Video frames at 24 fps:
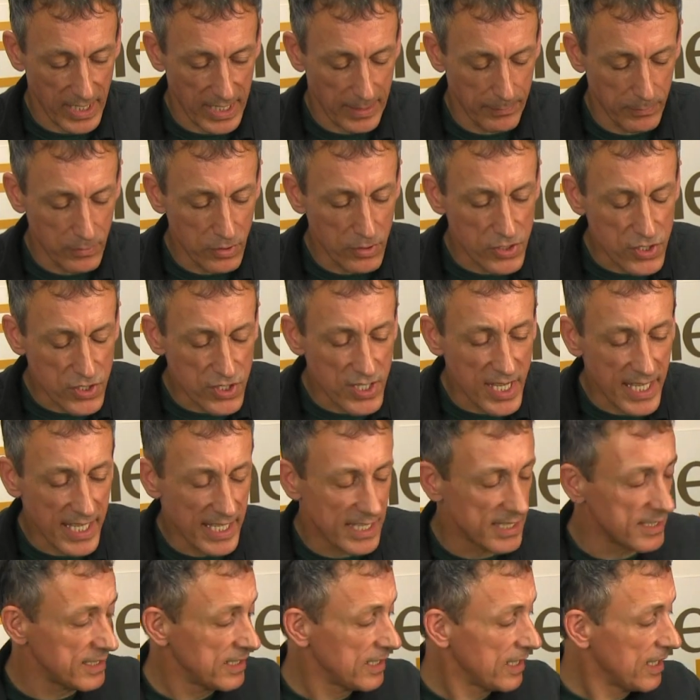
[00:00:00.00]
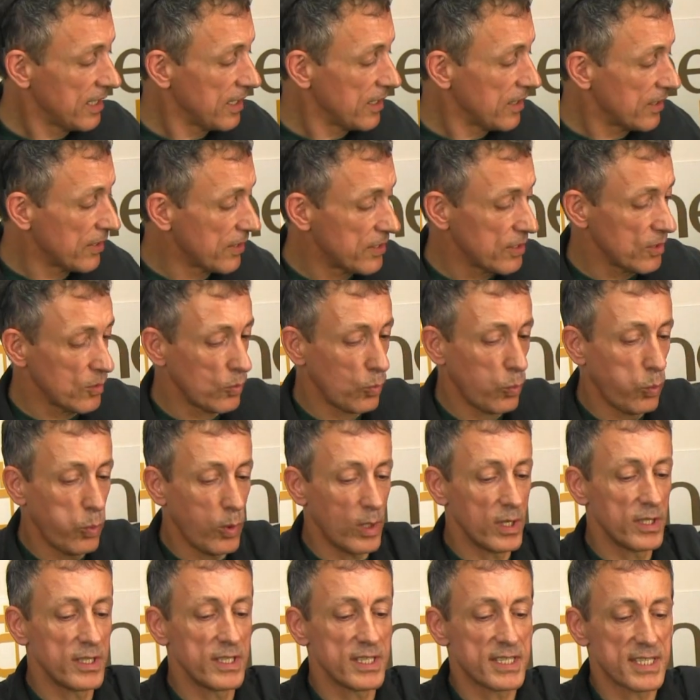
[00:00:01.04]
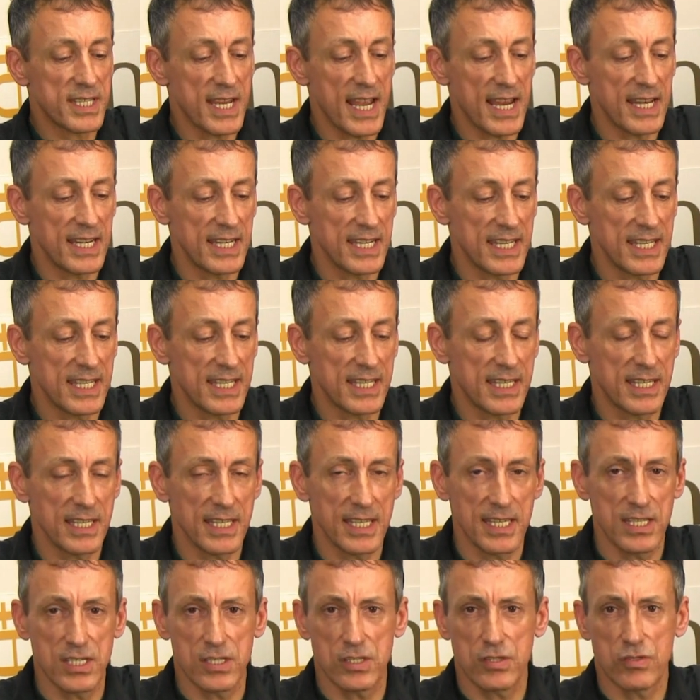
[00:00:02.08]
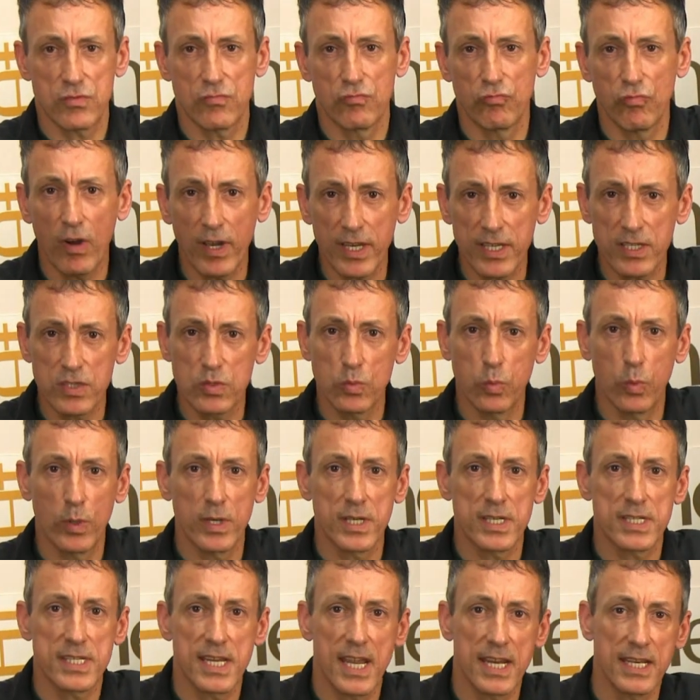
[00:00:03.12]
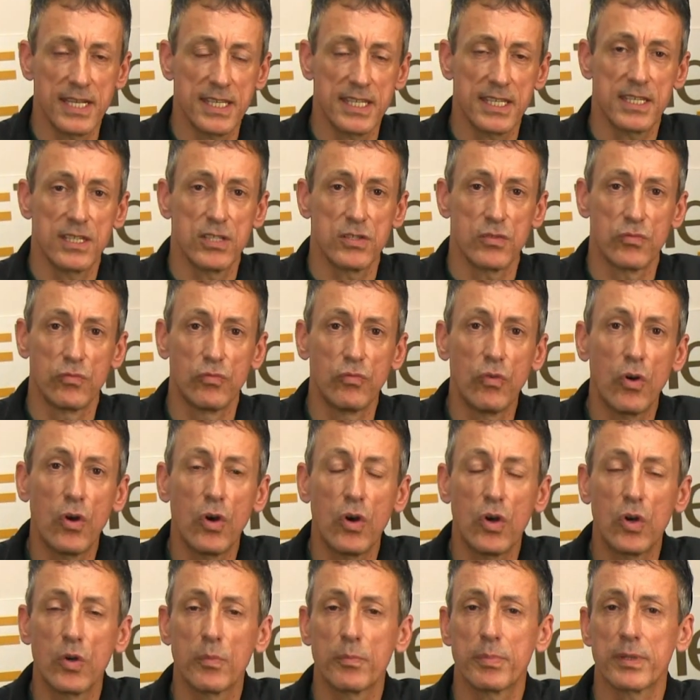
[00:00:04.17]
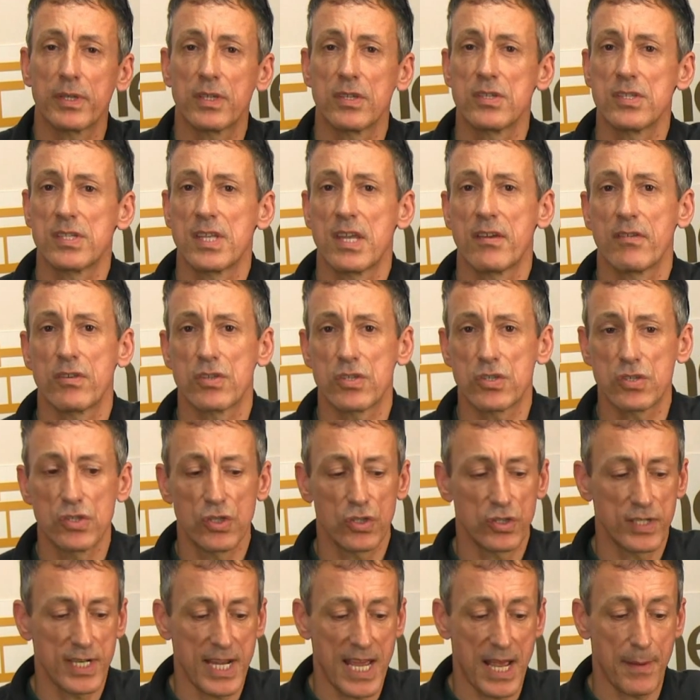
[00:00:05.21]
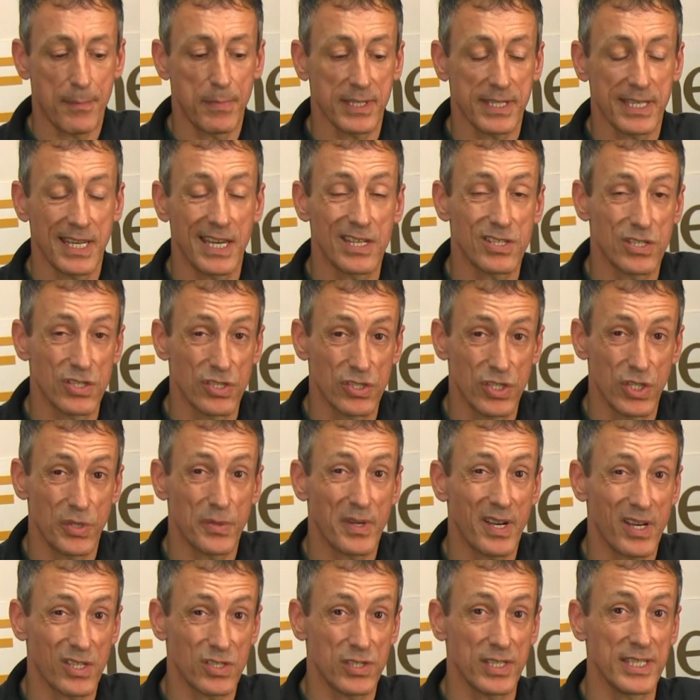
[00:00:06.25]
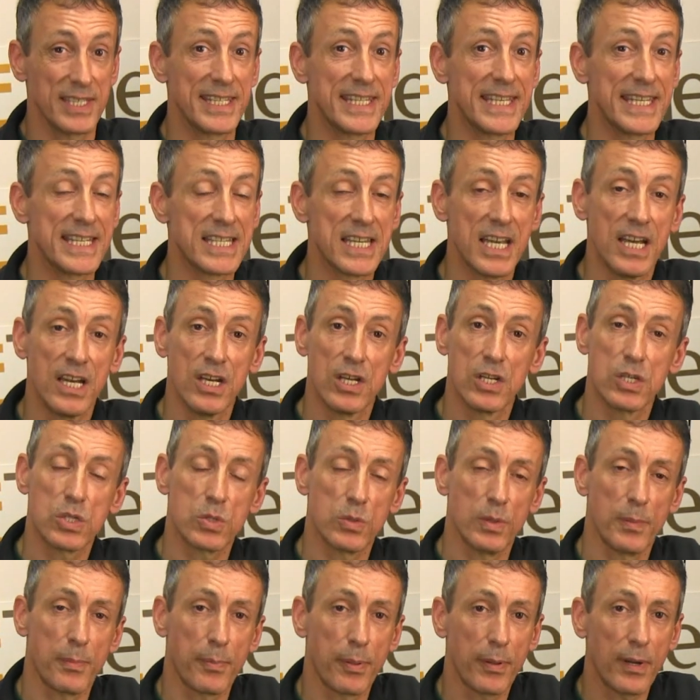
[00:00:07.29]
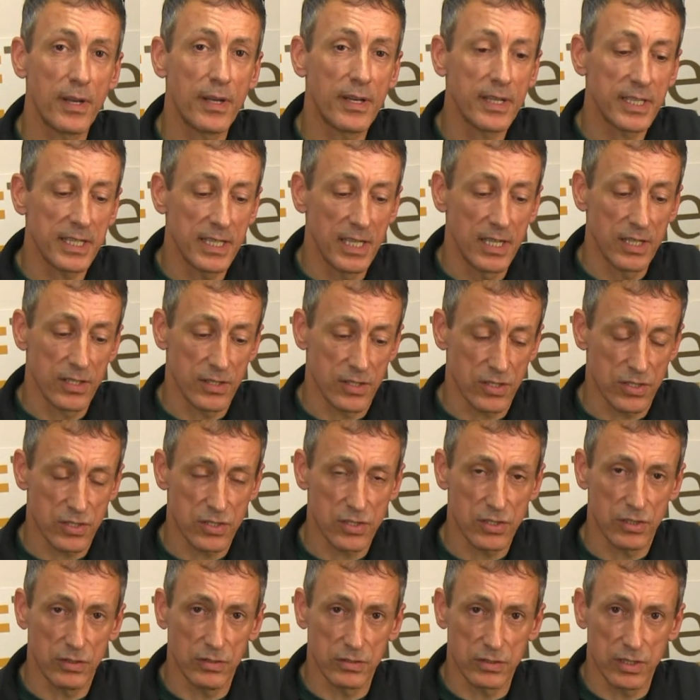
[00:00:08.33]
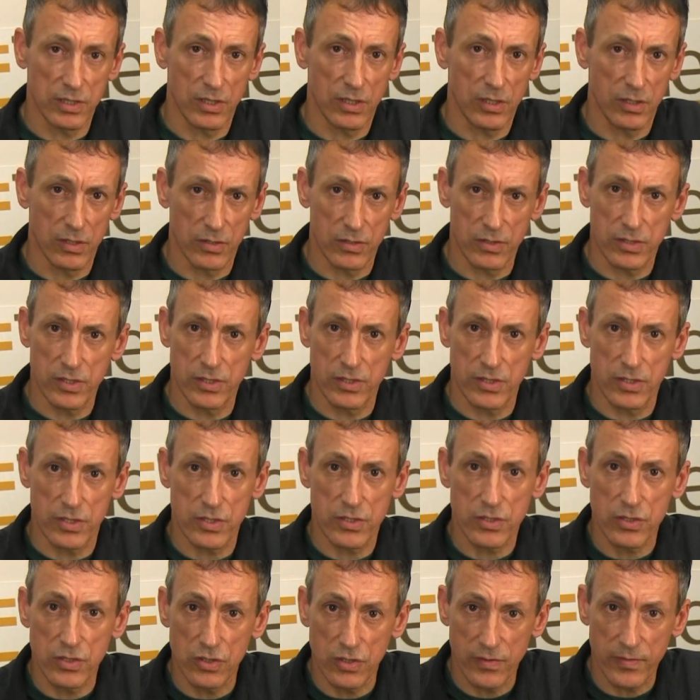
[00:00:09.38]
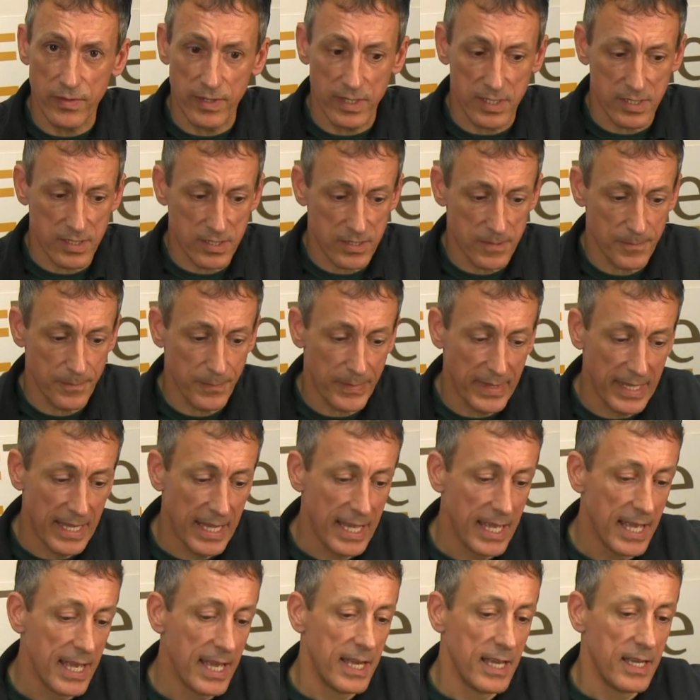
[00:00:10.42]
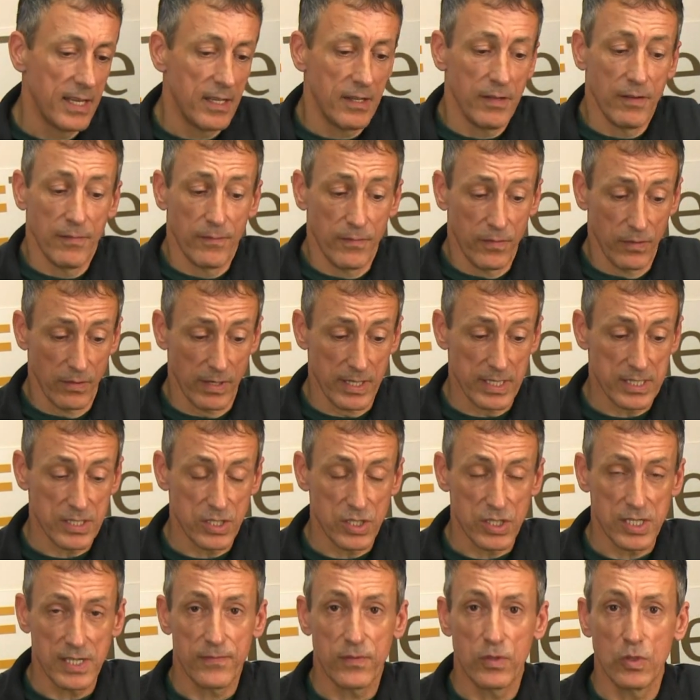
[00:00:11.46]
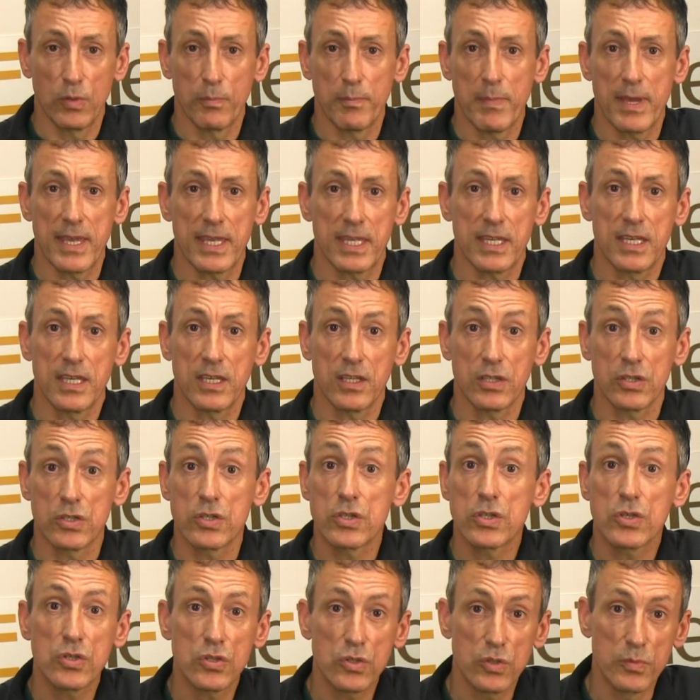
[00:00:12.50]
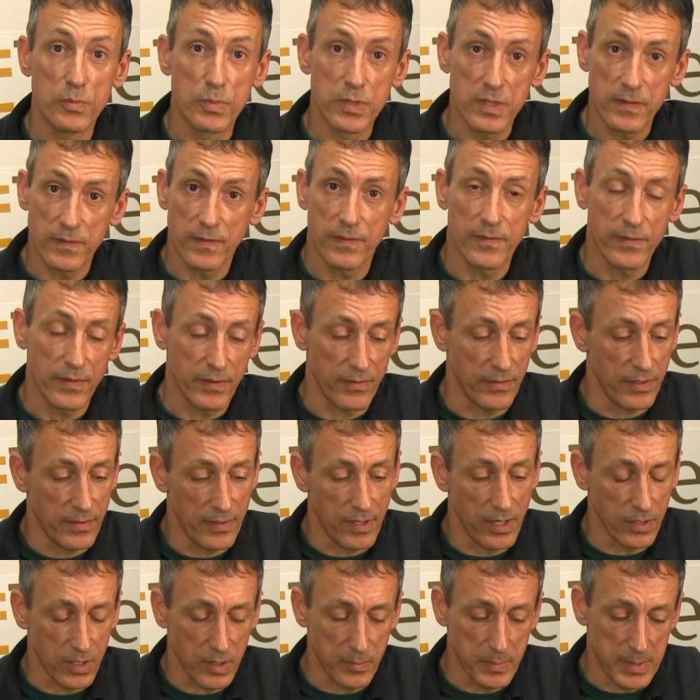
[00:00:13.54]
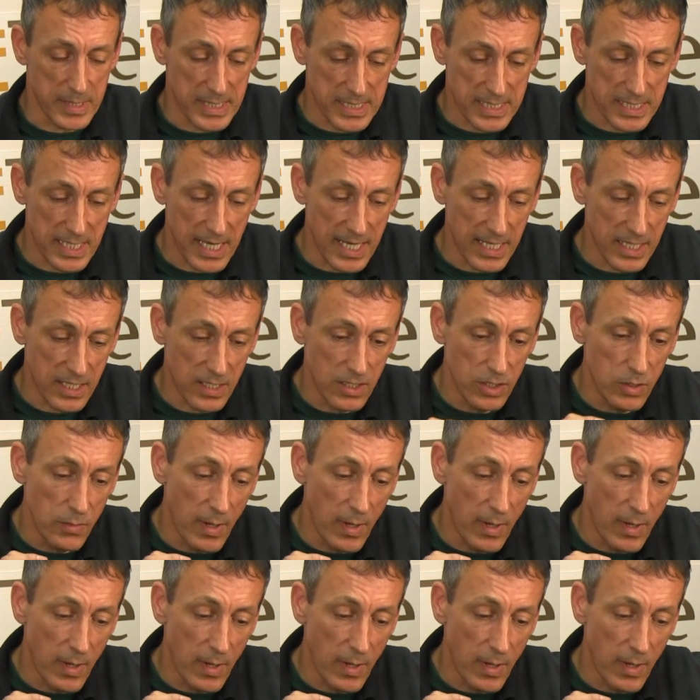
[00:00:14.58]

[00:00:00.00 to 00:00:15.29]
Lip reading: And I'm not saying that one technique is right, one technique is wrong, because there are certain applications that you actually need to apply the solder onto the surface. For instance, if you're making tubes, for argument's sake,